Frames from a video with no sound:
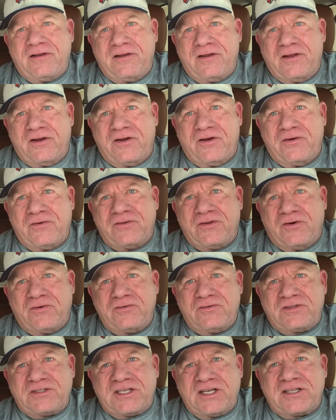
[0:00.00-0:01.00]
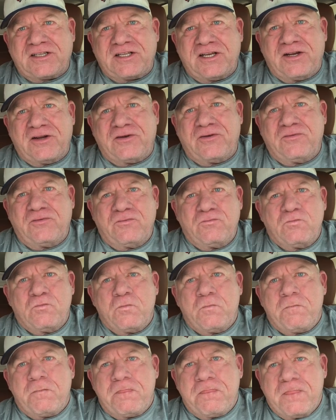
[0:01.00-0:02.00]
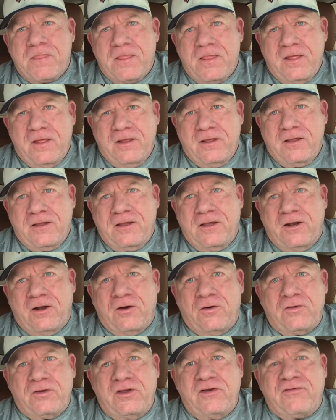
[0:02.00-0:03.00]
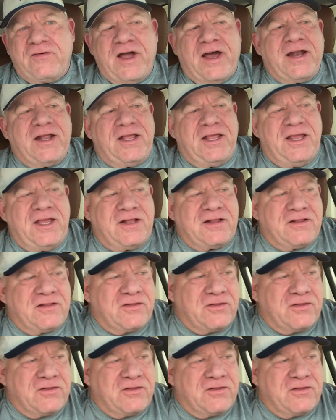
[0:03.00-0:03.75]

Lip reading: You know, don't sit there and, you know, you've got to eat